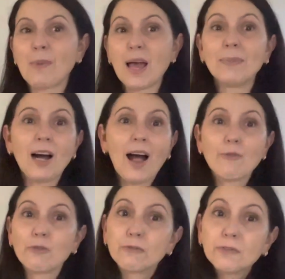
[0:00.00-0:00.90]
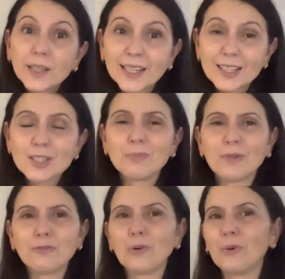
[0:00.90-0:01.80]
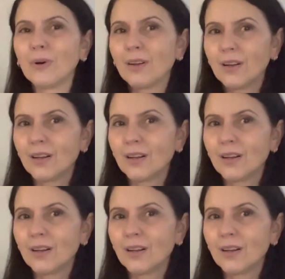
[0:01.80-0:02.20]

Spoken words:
Maybe I'll have it finished before